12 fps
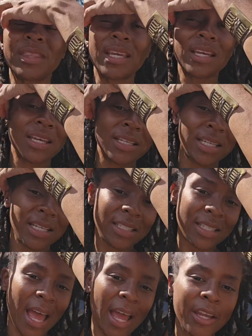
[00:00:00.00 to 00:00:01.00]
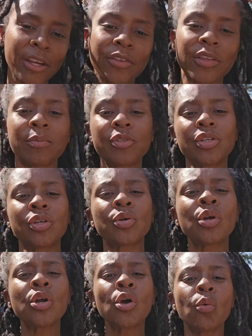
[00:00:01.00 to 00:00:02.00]
think and desire them to,
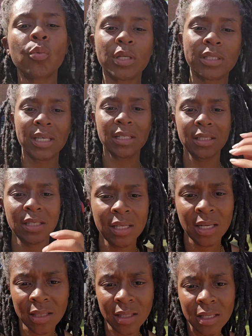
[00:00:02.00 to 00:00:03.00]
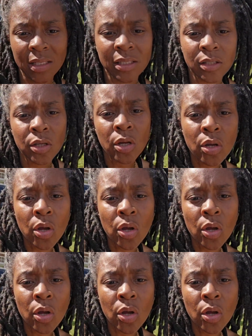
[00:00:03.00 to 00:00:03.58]
we tend to get these